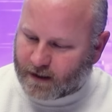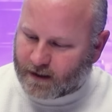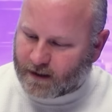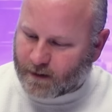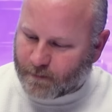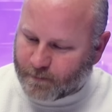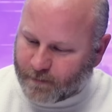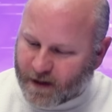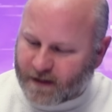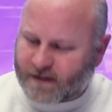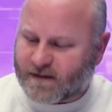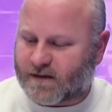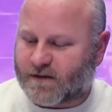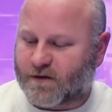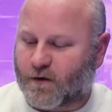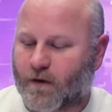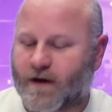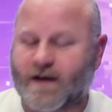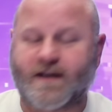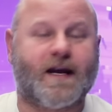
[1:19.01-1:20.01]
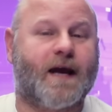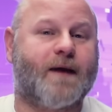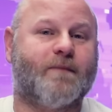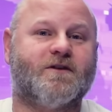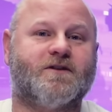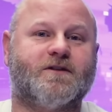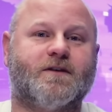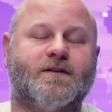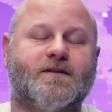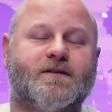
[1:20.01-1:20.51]
compensatory
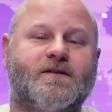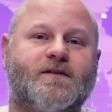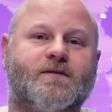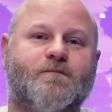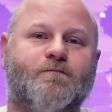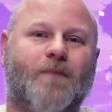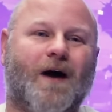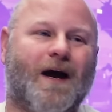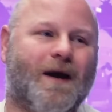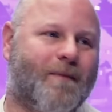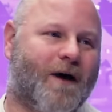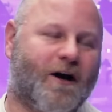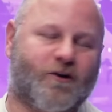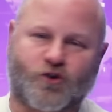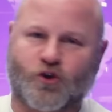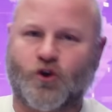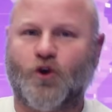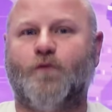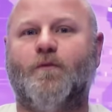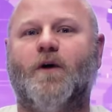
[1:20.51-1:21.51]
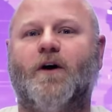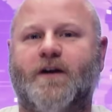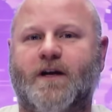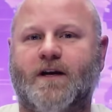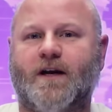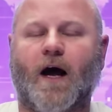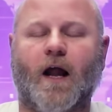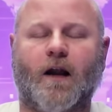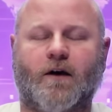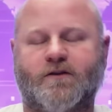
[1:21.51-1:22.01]
damages by about $2
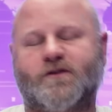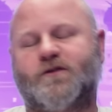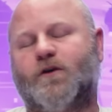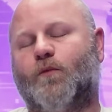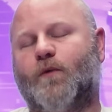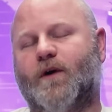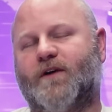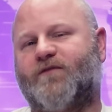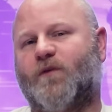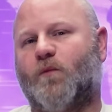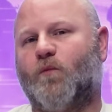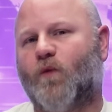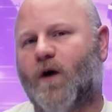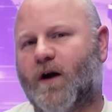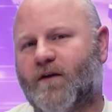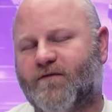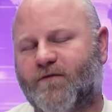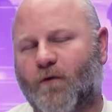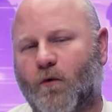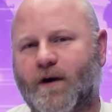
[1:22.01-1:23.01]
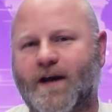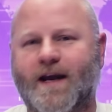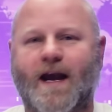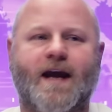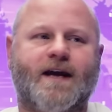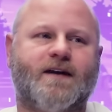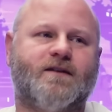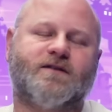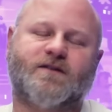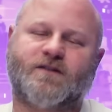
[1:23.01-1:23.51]
million. So it went from
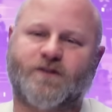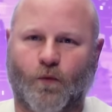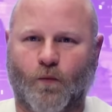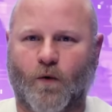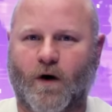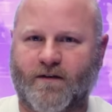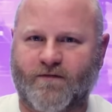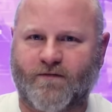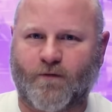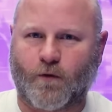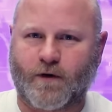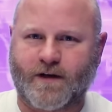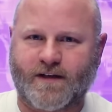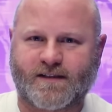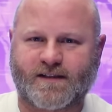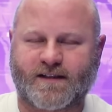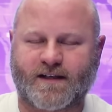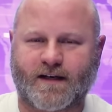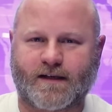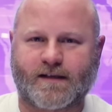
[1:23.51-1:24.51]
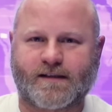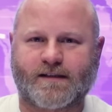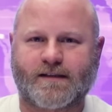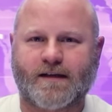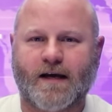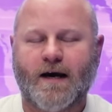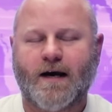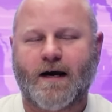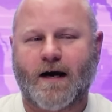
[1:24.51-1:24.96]
$148 to $146.